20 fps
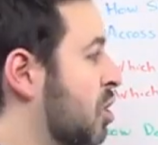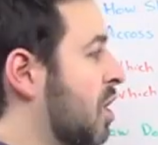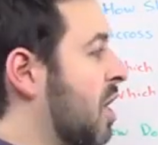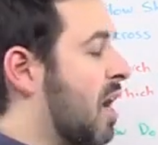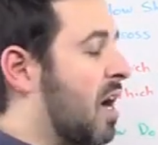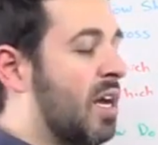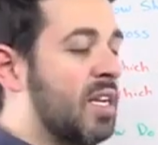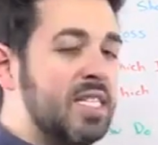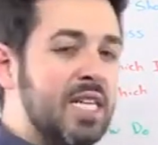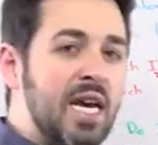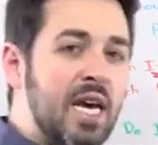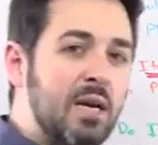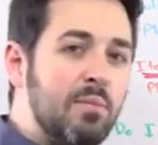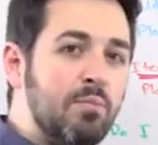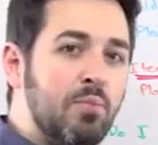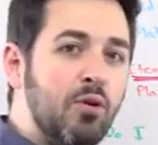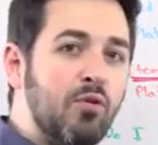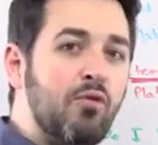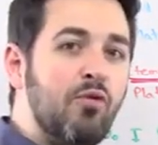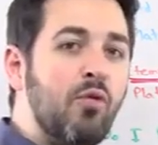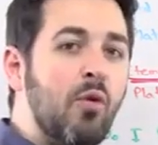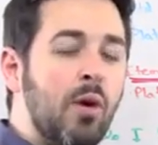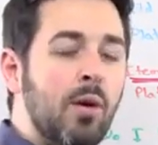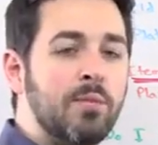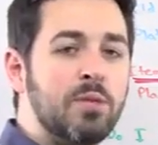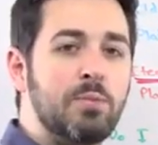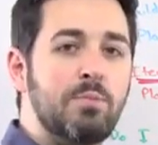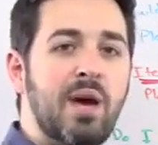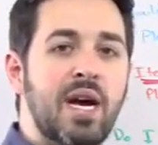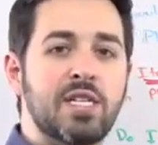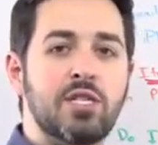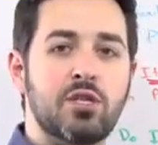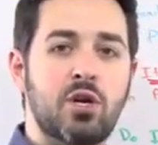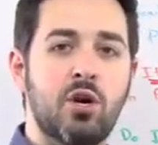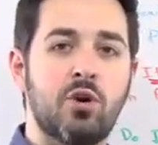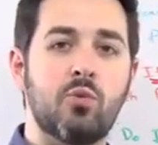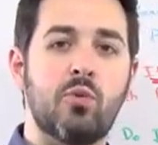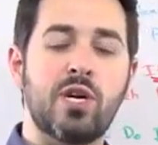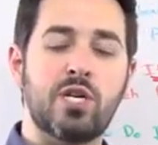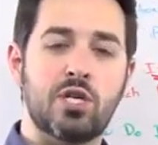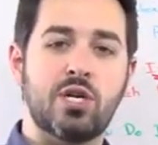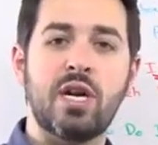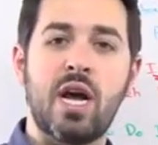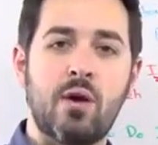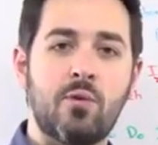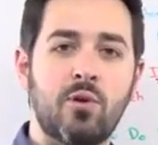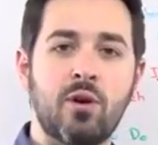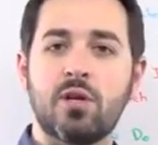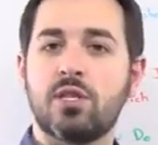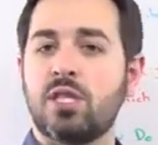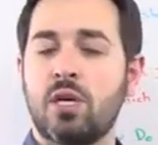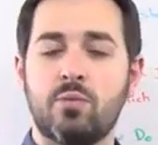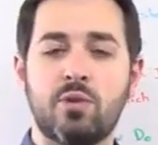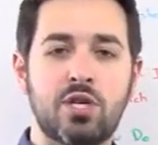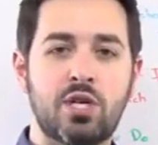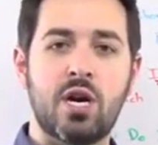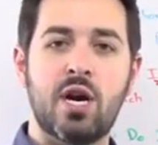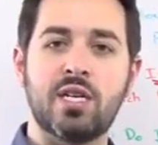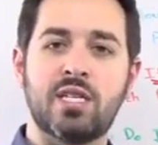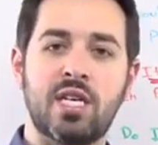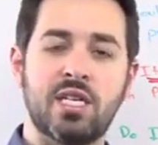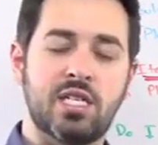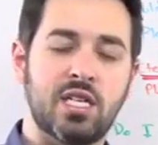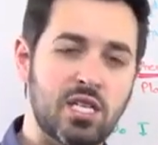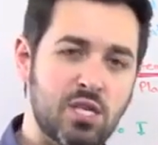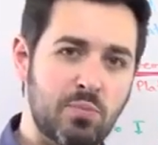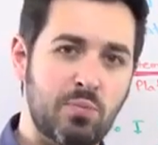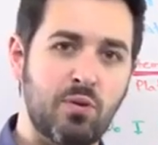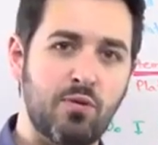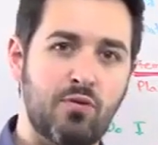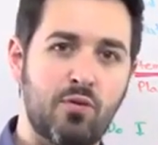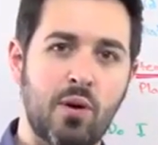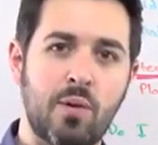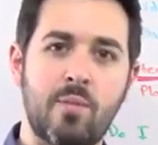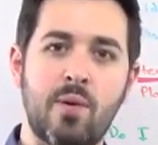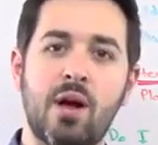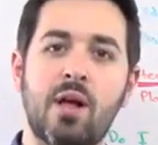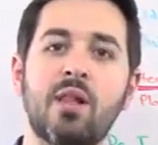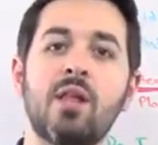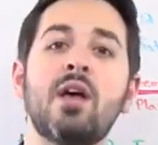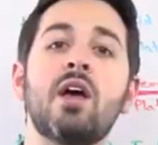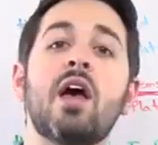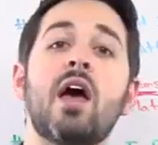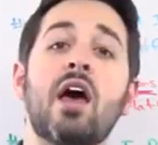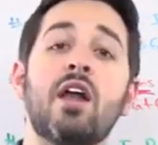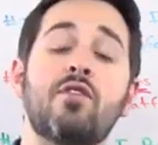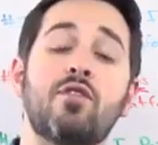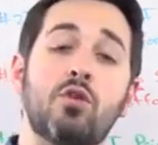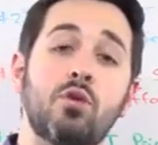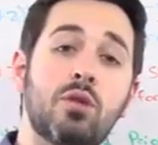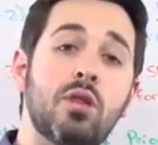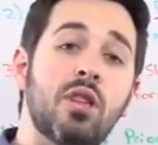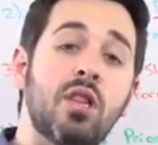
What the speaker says: content performs best on which networks and which content doesn't perform well. And if you